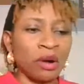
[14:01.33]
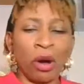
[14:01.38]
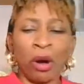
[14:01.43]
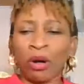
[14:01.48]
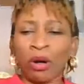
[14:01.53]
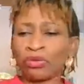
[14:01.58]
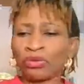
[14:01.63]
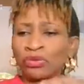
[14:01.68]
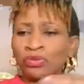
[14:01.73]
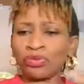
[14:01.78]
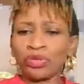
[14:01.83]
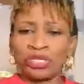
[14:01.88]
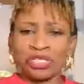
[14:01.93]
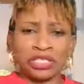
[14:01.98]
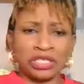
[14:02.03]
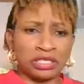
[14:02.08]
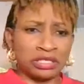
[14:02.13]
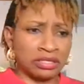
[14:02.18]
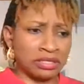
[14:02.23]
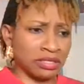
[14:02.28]
all the
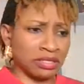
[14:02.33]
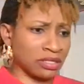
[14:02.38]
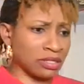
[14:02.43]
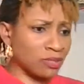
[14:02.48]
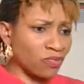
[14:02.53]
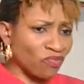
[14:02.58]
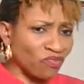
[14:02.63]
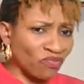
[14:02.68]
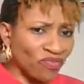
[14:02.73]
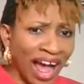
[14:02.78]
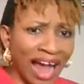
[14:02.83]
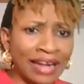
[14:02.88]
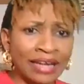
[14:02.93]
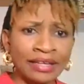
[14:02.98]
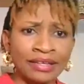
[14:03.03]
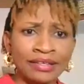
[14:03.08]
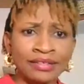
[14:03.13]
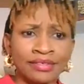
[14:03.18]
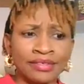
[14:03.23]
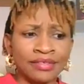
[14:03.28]
reasons.
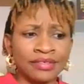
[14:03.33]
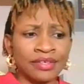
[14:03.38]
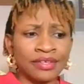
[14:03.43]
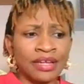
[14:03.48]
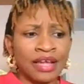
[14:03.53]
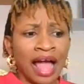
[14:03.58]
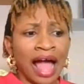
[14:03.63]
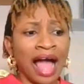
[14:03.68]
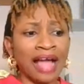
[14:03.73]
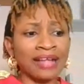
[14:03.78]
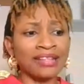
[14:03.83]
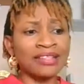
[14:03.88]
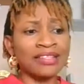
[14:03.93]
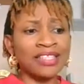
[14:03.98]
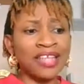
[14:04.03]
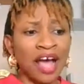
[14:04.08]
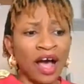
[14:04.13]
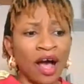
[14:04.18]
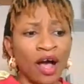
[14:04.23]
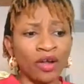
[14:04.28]
Valid. I
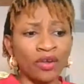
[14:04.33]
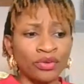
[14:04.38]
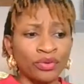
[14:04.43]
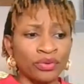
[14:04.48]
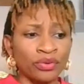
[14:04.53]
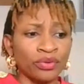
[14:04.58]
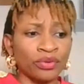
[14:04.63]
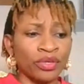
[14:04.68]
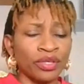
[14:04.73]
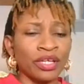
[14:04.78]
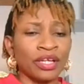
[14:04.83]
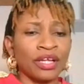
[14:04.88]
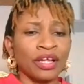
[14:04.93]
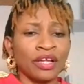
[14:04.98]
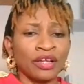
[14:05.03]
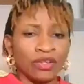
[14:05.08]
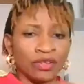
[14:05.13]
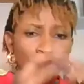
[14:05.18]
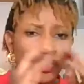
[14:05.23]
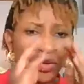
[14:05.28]
tell you,
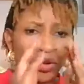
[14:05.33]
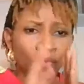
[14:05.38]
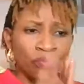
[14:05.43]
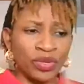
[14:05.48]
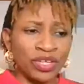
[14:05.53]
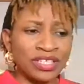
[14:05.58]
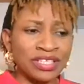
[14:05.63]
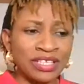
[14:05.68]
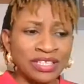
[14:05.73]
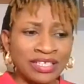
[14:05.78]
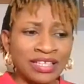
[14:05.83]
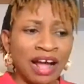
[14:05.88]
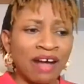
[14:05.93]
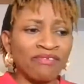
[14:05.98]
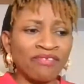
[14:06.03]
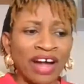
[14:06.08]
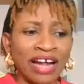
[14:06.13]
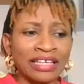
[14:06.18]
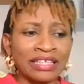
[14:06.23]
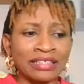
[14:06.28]
your reasons are
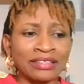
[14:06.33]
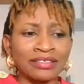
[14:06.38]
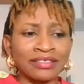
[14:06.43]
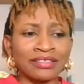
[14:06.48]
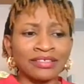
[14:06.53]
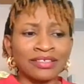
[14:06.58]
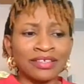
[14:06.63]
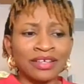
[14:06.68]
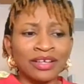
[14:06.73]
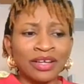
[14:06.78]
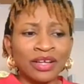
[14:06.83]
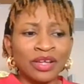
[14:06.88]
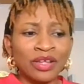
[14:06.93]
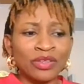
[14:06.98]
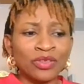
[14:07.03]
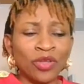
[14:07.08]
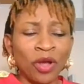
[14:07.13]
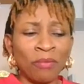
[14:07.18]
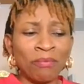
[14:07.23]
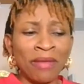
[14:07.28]
valid.
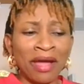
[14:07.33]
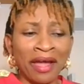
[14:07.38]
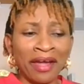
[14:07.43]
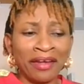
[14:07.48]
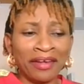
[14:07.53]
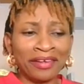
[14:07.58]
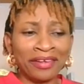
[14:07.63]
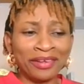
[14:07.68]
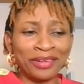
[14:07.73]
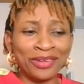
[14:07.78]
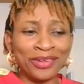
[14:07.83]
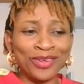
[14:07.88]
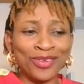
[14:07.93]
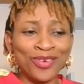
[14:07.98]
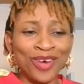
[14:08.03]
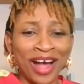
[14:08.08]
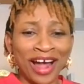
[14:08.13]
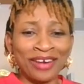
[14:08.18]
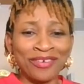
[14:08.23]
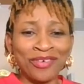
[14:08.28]
Tope,
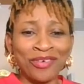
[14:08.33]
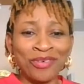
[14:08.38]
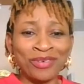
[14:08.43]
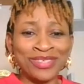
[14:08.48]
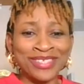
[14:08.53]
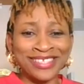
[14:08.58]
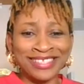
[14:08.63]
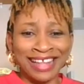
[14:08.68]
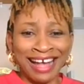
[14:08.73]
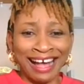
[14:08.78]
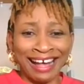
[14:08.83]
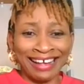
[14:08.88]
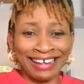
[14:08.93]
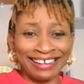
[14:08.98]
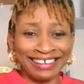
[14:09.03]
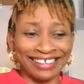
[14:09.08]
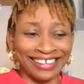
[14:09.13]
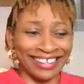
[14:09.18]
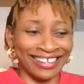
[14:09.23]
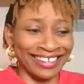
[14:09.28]
you are an old star.
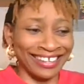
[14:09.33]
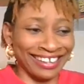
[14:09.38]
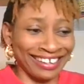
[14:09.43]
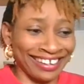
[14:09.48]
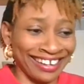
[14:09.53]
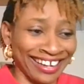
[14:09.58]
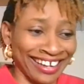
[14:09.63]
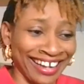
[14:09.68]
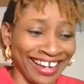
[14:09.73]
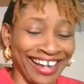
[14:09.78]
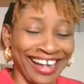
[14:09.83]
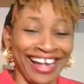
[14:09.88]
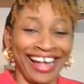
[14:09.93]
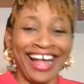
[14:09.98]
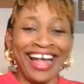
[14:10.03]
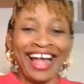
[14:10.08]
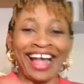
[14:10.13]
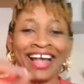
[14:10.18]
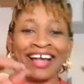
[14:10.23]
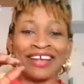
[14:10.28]

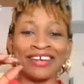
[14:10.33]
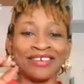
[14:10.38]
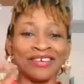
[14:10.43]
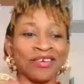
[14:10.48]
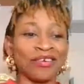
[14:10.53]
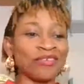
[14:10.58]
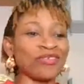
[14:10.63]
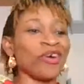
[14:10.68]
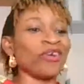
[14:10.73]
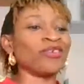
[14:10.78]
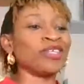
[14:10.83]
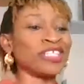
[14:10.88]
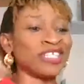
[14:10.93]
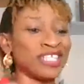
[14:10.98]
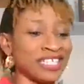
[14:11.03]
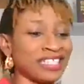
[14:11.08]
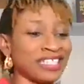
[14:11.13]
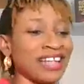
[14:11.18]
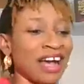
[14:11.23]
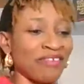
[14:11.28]
You know, your
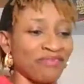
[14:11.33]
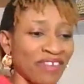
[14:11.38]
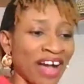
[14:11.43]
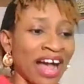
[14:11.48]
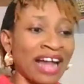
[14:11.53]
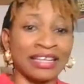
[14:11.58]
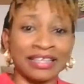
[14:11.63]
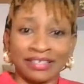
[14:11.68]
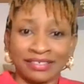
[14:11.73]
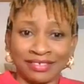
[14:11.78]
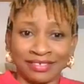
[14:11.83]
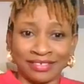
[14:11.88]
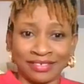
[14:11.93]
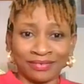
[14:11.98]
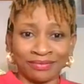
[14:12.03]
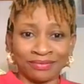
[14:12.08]
reasons are valid.